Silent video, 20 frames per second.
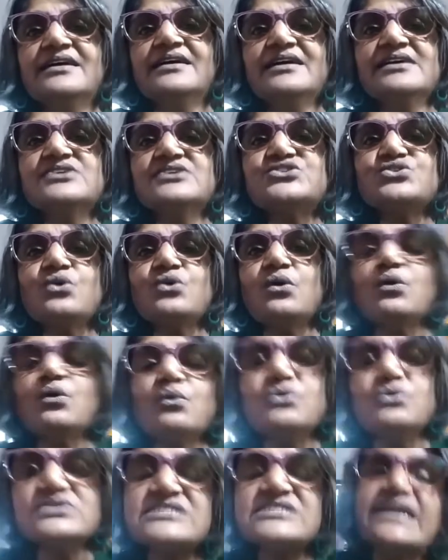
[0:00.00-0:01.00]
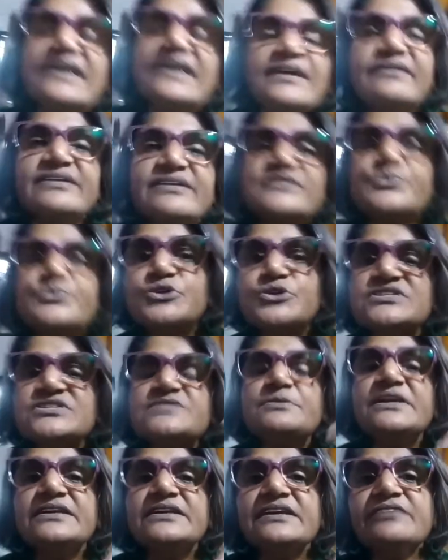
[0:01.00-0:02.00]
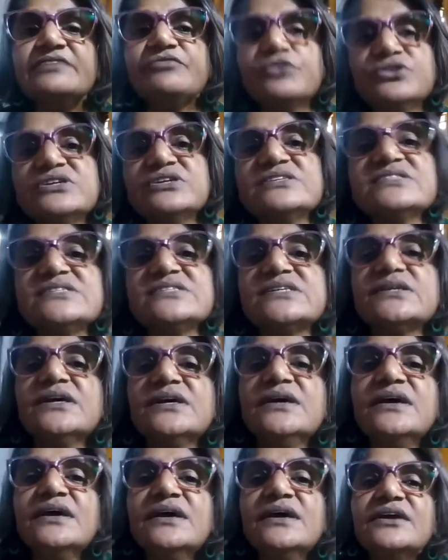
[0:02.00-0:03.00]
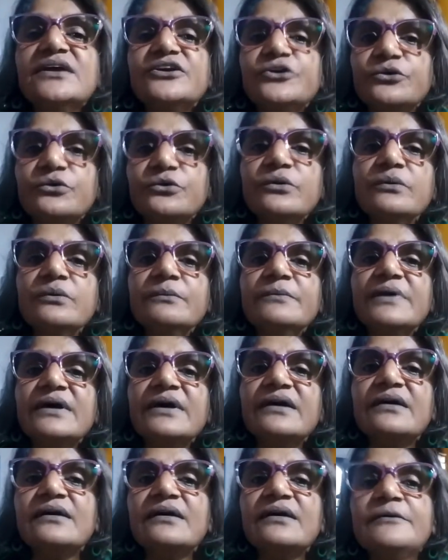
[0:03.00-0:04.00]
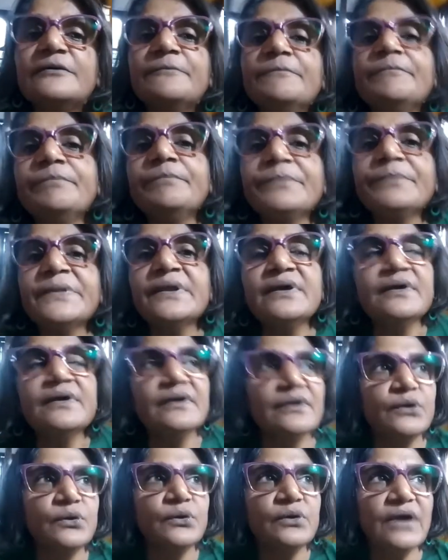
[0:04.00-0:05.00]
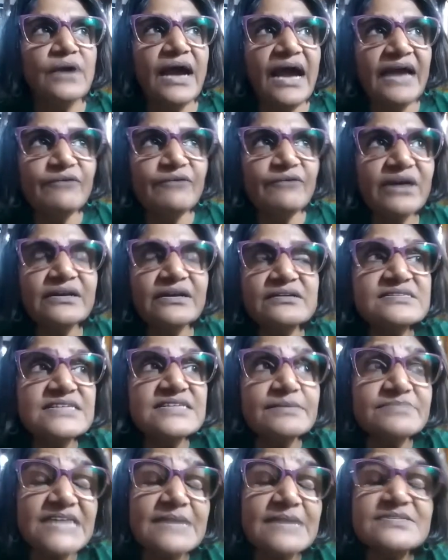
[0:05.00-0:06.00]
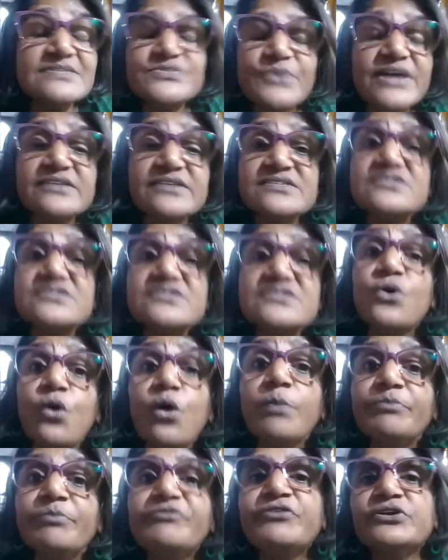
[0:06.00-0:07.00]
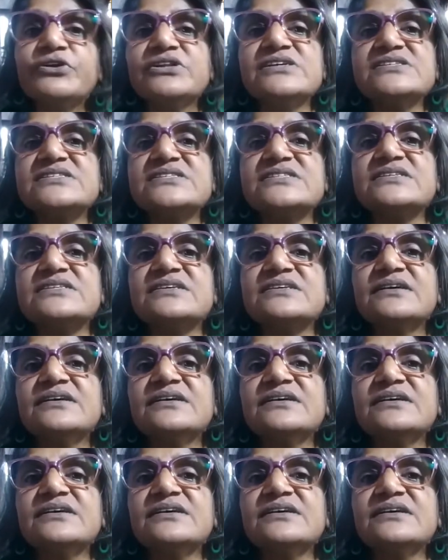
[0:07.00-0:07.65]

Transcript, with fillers: So, who's taking responsibility for this? You know, um, I wonder sometimes where is the hope for this?